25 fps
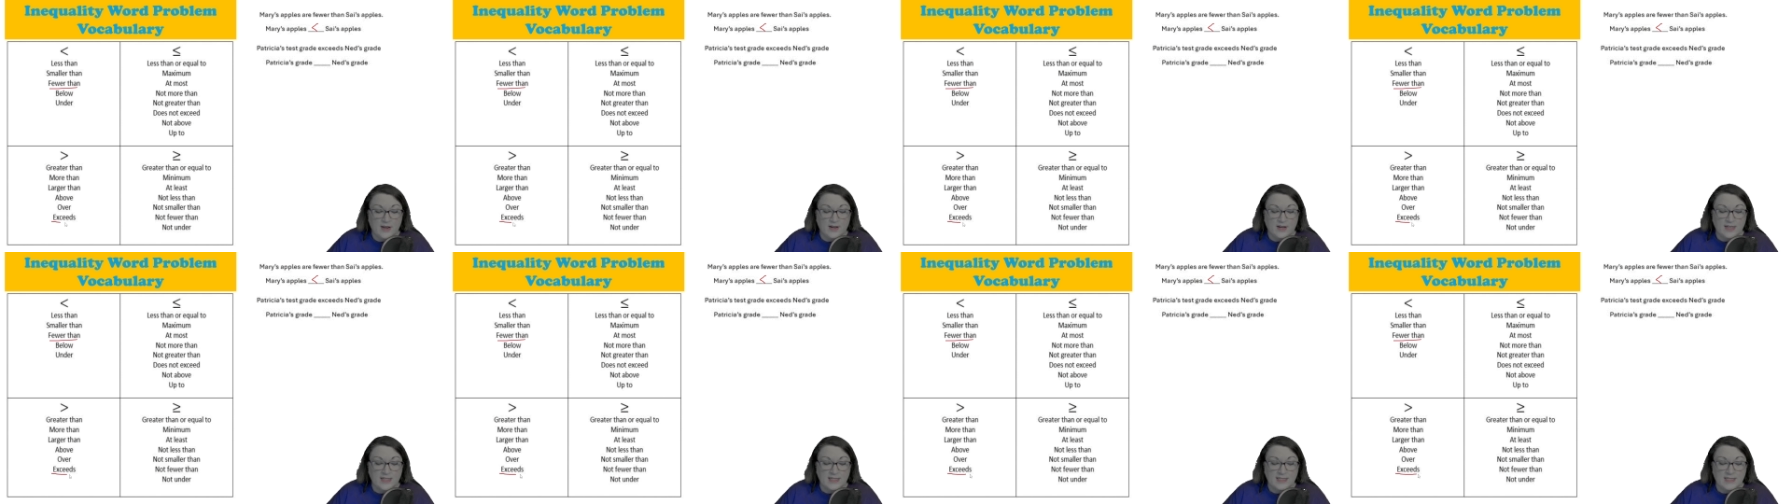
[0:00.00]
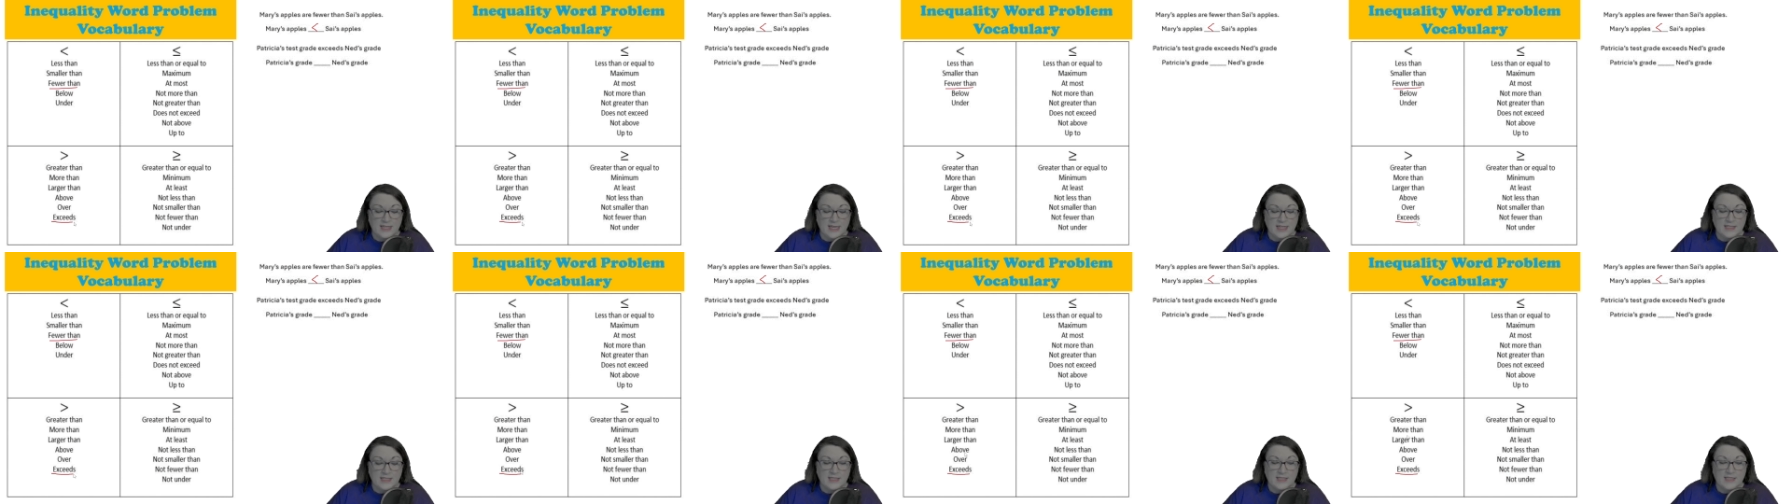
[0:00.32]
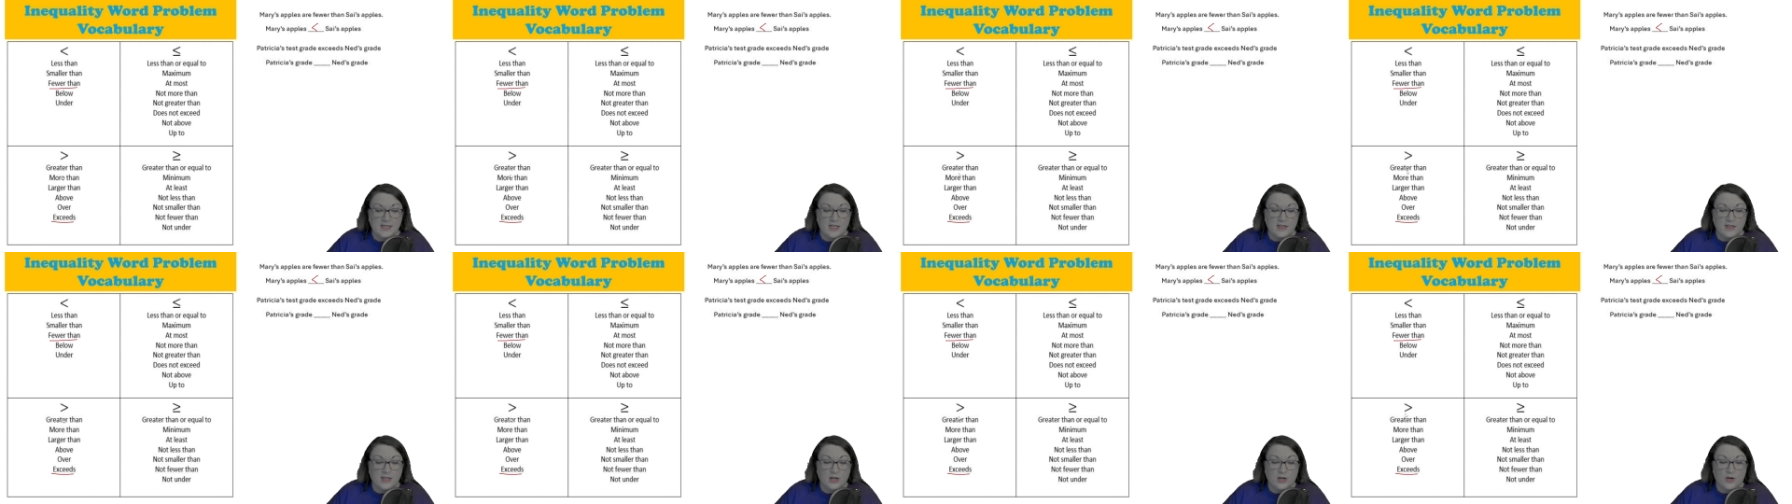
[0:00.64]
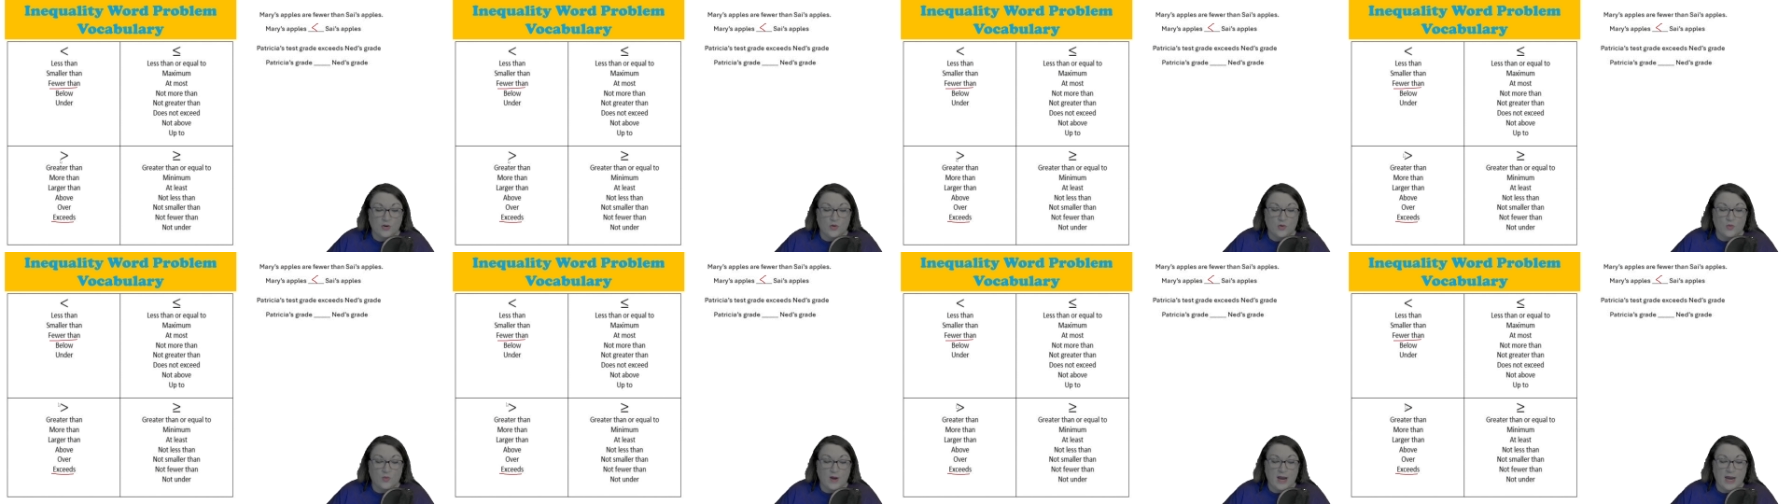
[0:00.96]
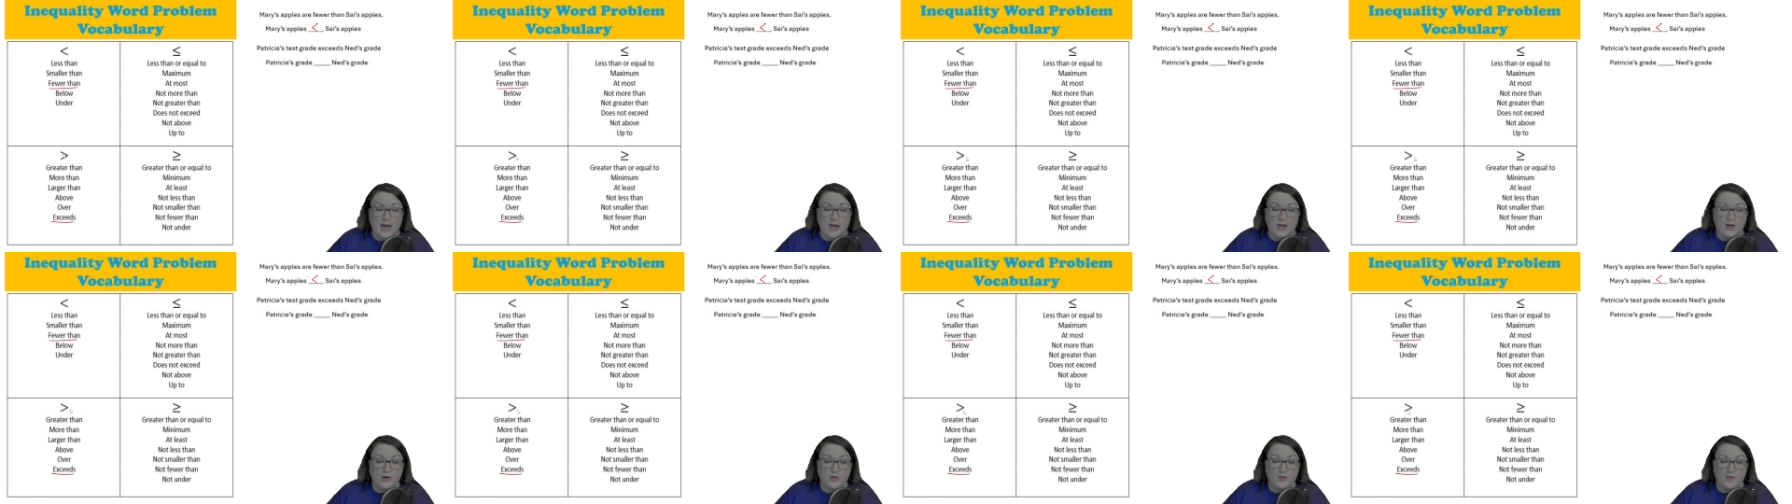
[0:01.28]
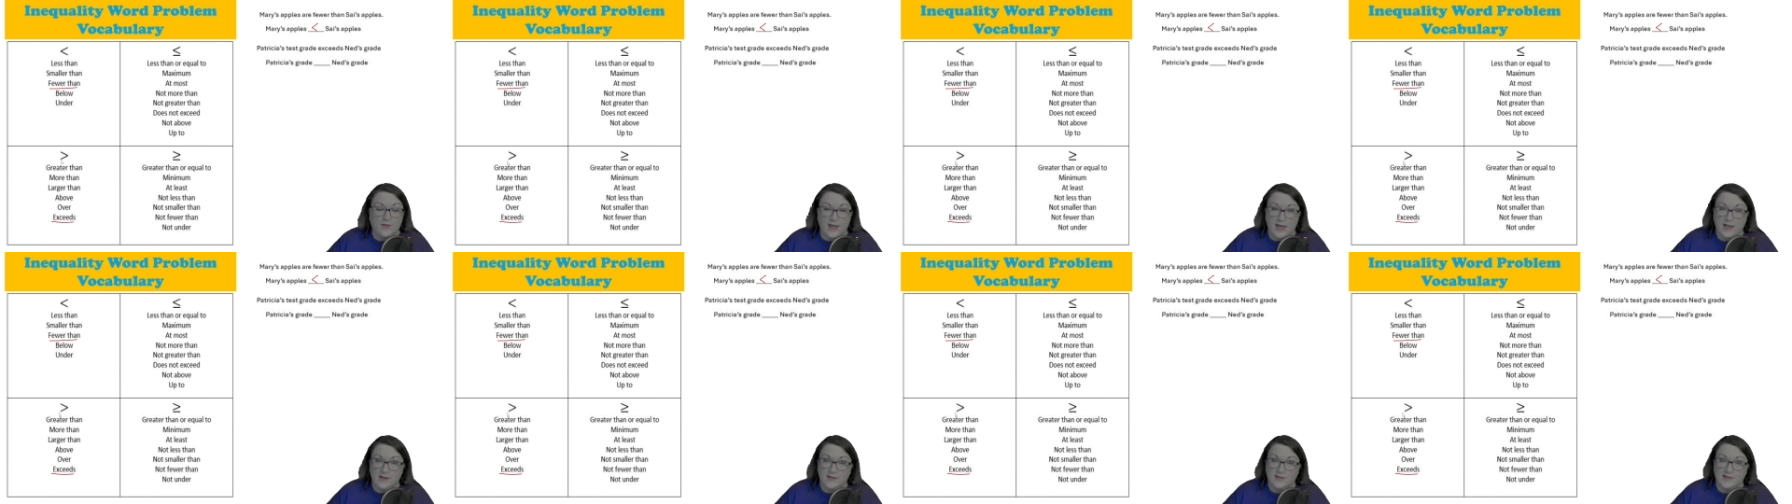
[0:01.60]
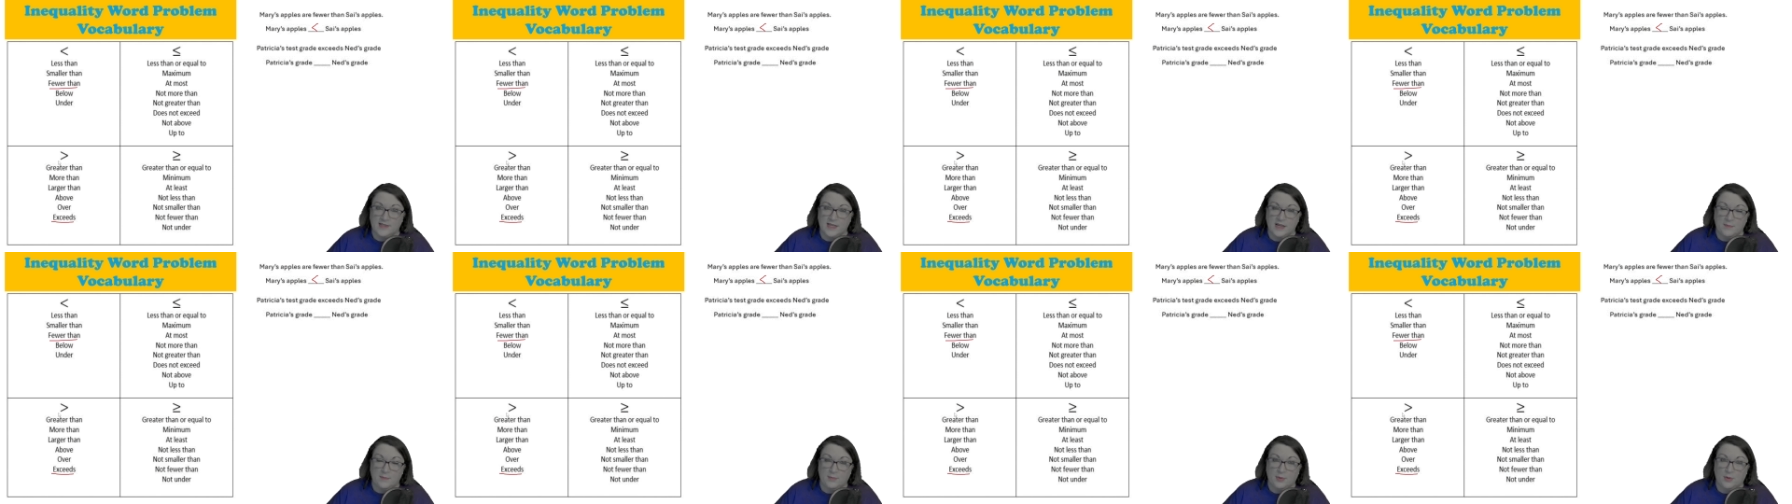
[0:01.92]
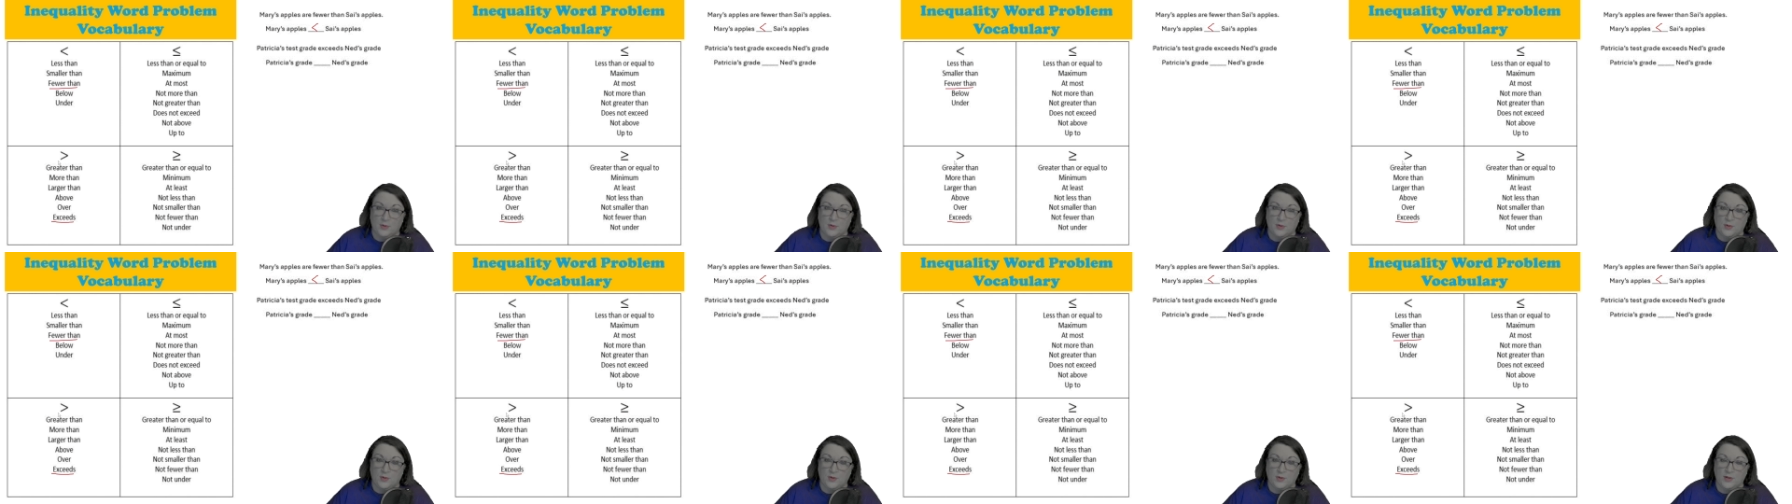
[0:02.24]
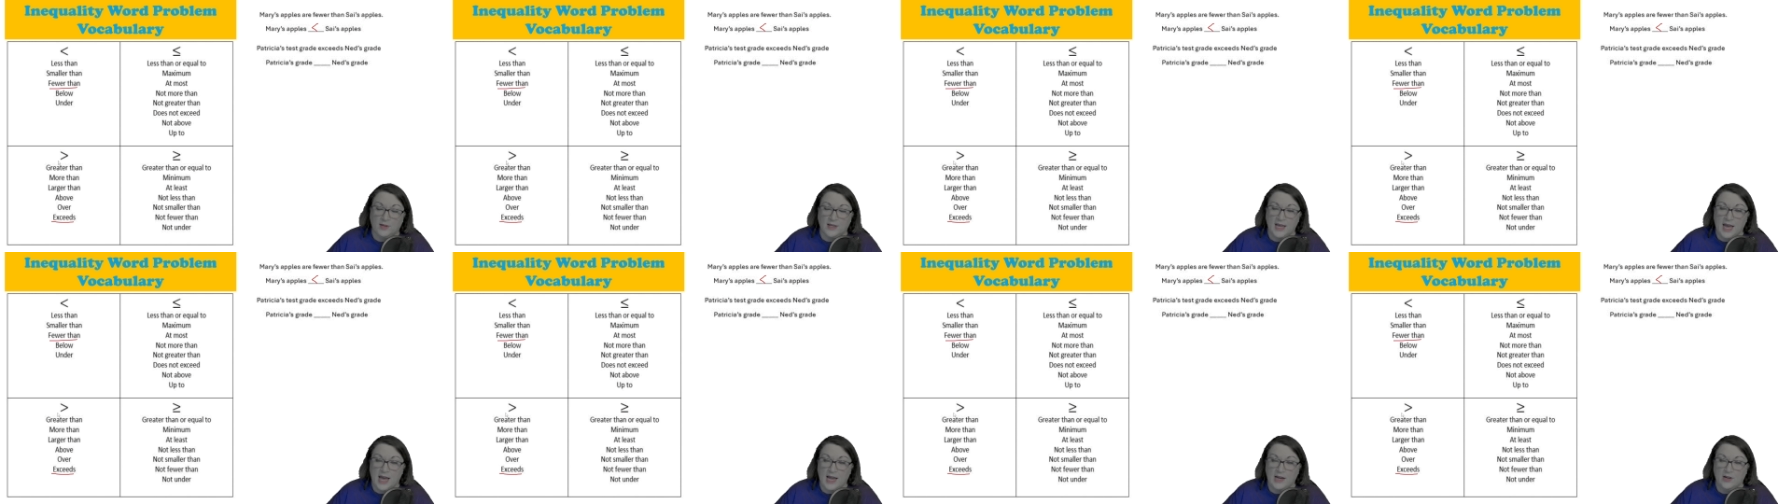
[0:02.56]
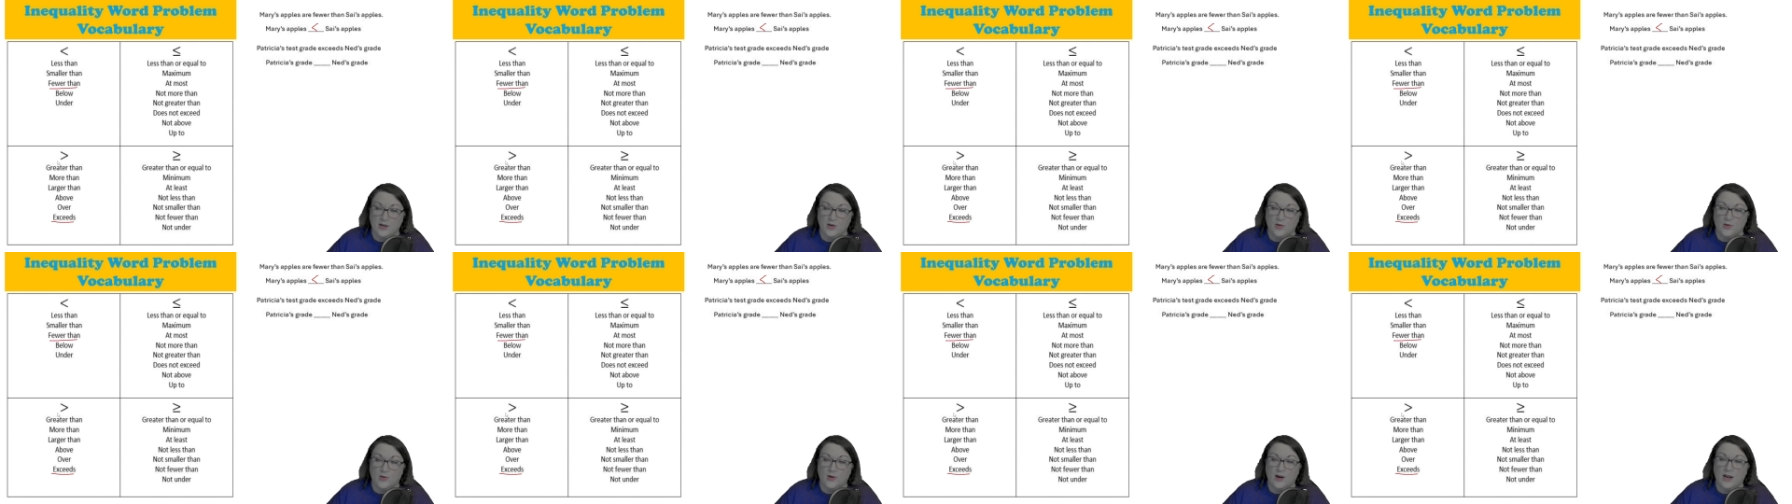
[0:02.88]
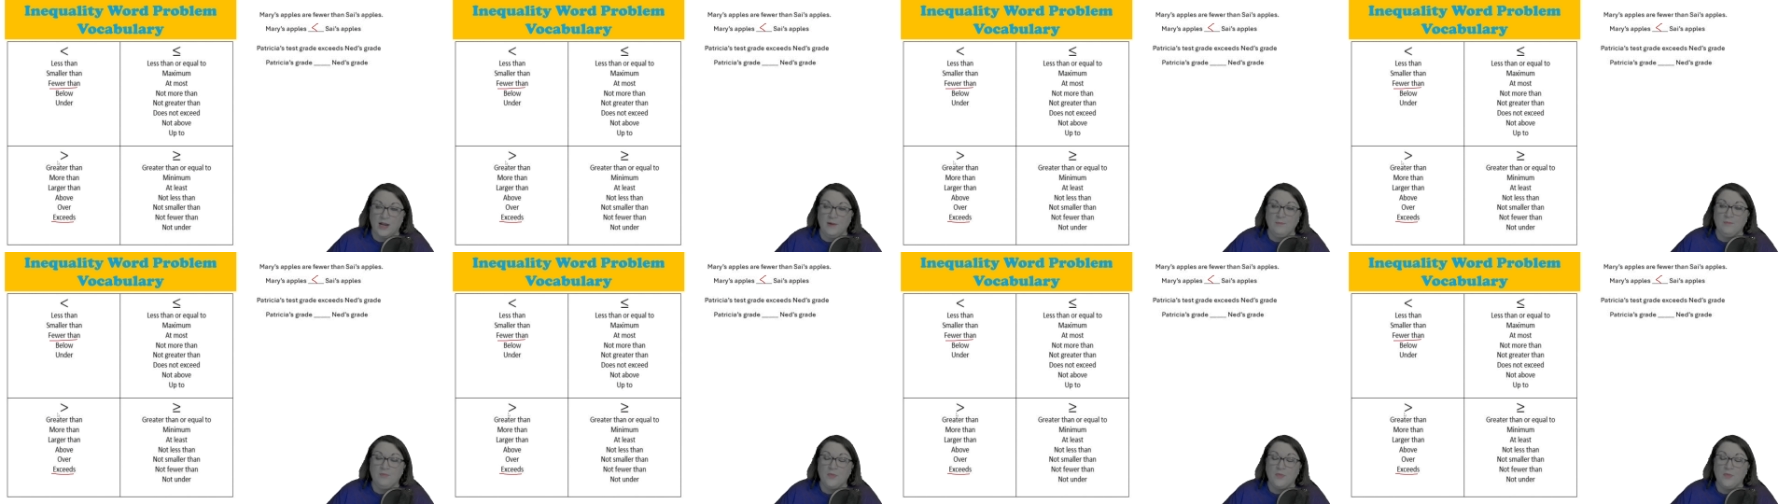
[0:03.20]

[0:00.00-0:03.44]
exceeds is on the greater than symbol category.